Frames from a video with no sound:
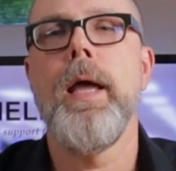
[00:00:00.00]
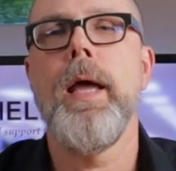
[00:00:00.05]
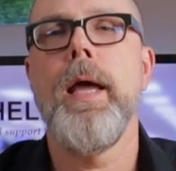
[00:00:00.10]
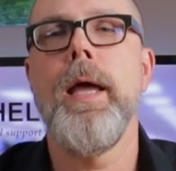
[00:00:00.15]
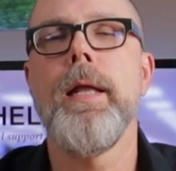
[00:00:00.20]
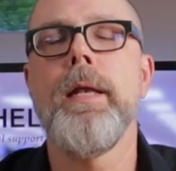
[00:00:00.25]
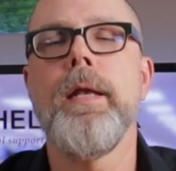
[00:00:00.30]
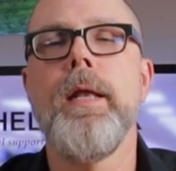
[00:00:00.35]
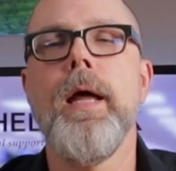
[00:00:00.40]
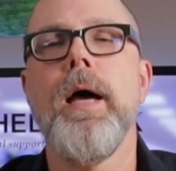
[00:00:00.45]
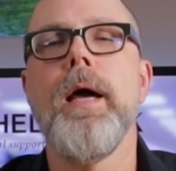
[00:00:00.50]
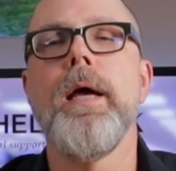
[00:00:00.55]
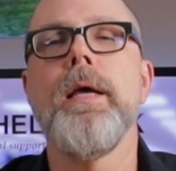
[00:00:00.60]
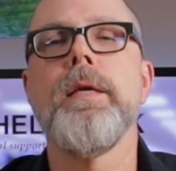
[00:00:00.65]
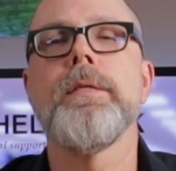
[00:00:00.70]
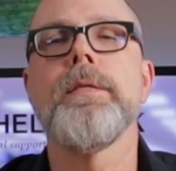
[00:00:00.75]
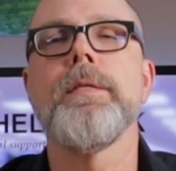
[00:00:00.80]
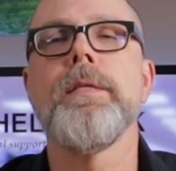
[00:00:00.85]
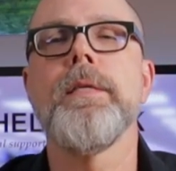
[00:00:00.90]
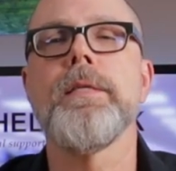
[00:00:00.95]
it
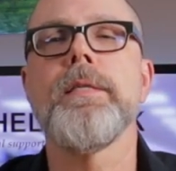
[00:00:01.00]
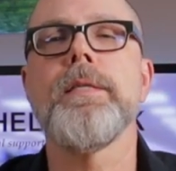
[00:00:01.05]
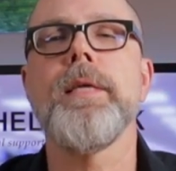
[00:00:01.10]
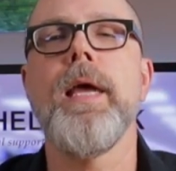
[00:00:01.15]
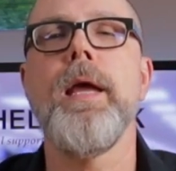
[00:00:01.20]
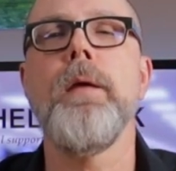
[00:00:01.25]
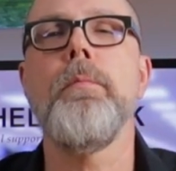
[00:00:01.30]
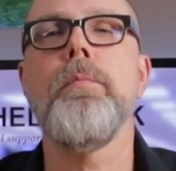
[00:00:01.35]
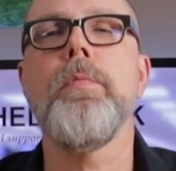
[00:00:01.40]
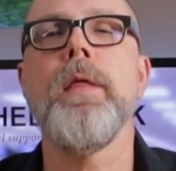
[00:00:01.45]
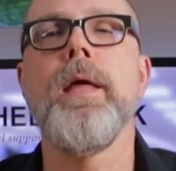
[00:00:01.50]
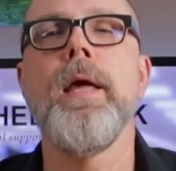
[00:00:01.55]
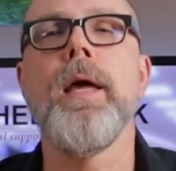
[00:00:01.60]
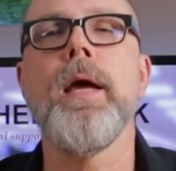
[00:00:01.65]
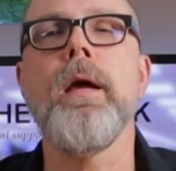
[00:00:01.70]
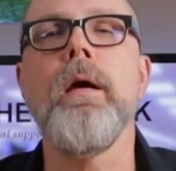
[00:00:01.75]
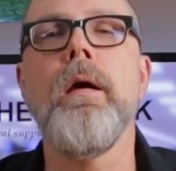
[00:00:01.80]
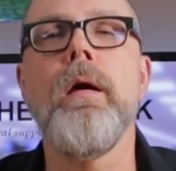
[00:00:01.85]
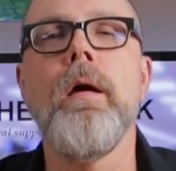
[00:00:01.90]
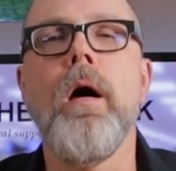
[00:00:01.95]
does the same
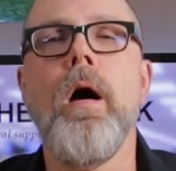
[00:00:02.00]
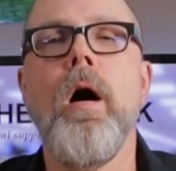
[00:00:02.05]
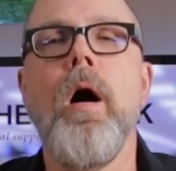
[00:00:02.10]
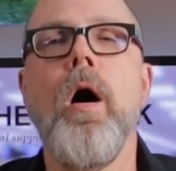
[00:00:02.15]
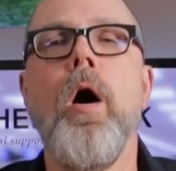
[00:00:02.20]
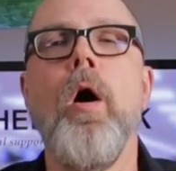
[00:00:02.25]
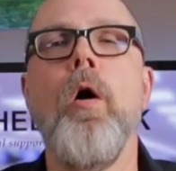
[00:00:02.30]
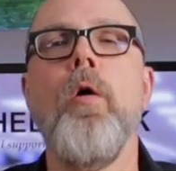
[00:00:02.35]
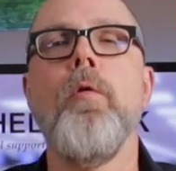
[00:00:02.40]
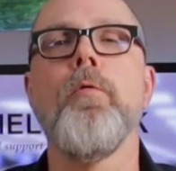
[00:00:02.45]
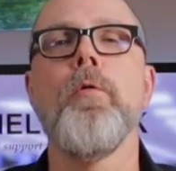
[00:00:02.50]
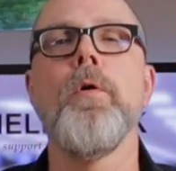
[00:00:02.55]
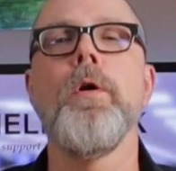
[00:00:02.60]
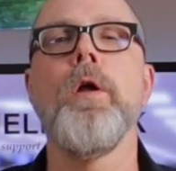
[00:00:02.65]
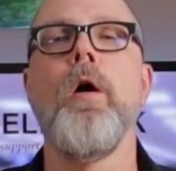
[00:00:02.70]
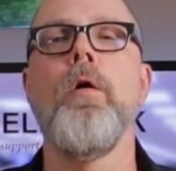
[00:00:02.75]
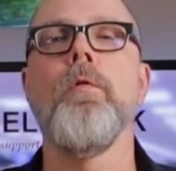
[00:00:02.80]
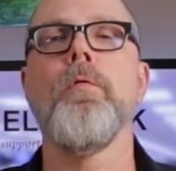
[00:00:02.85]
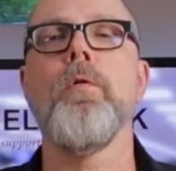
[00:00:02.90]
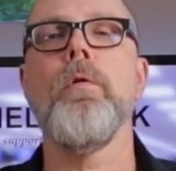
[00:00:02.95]
thing over and
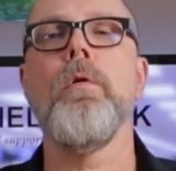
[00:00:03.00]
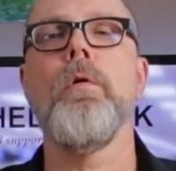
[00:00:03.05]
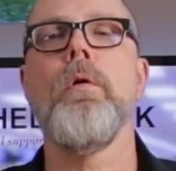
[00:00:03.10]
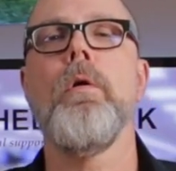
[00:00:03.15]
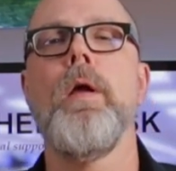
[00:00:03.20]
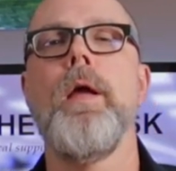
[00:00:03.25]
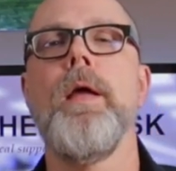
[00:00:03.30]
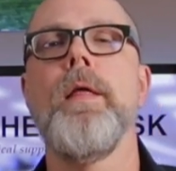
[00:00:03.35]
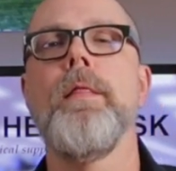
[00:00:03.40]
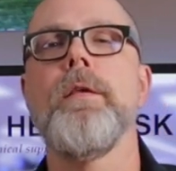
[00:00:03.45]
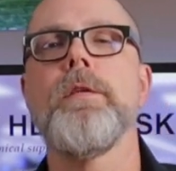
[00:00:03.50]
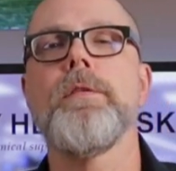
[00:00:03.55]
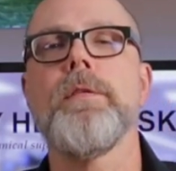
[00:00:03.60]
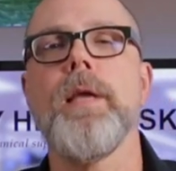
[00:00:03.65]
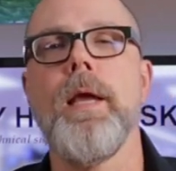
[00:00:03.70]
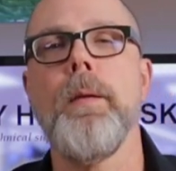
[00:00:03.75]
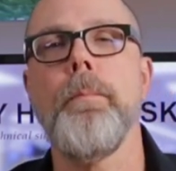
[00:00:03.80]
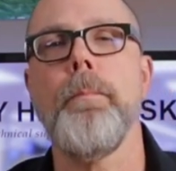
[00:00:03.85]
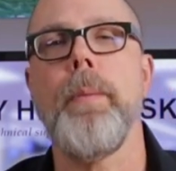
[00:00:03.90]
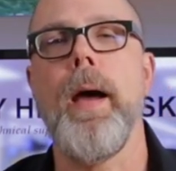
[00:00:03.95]
over in the
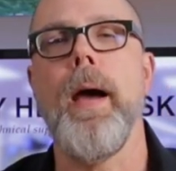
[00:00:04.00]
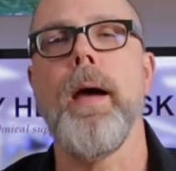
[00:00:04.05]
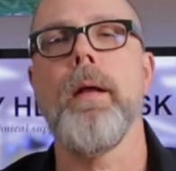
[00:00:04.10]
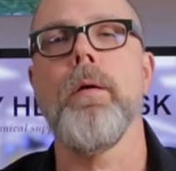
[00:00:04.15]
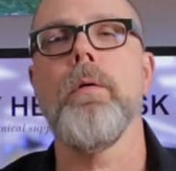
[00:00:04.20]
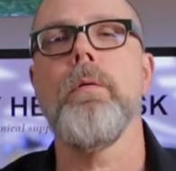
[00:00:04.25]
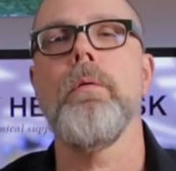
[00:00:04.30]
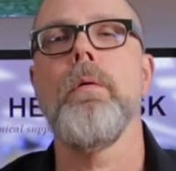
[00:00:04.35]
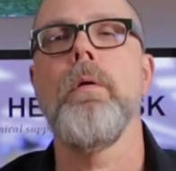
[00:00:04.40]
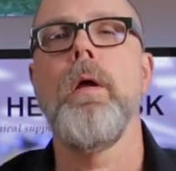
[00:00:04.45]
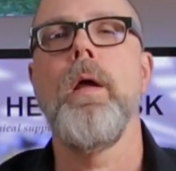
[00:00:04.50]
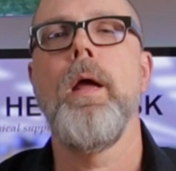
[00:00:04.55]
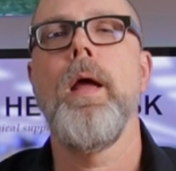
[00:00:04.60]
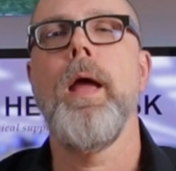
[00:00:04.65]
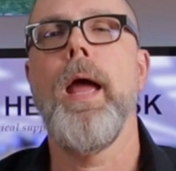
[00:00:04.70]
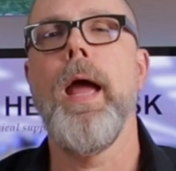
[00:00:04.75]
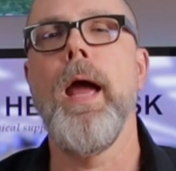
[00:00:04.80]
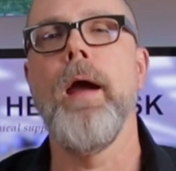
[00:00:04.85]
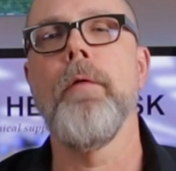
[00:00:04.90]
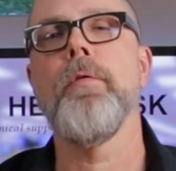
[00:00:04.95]
same pattern
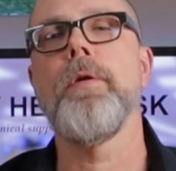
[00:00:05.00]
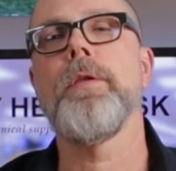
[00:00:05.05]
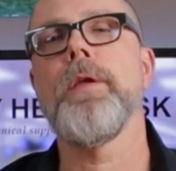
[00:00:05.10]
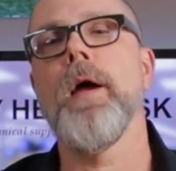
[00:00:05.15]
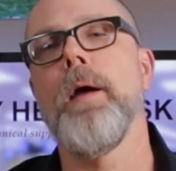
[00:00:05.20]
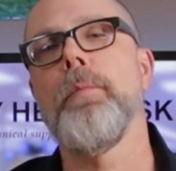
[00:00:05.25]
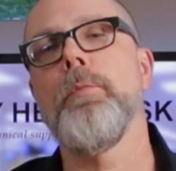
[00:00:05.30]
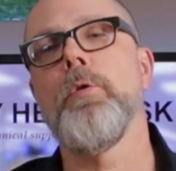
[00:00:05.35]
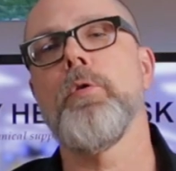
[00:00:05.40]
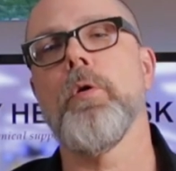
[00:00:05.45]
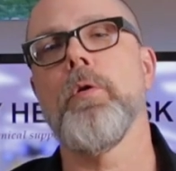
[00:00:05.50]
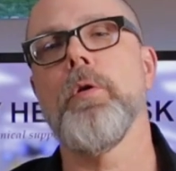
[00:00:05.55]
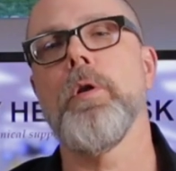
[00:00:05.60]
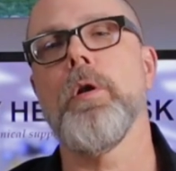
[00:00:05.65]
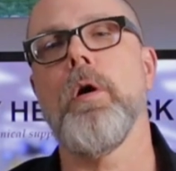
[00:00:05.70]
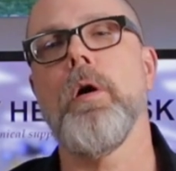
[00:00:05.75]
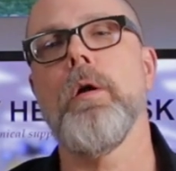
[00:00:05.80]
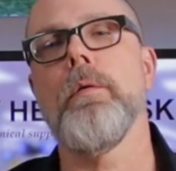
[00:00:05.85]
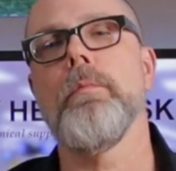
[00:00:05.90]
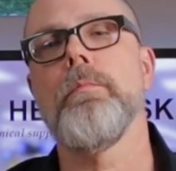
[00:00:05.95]
every time you turn it
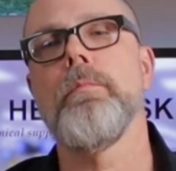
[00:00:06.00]
on.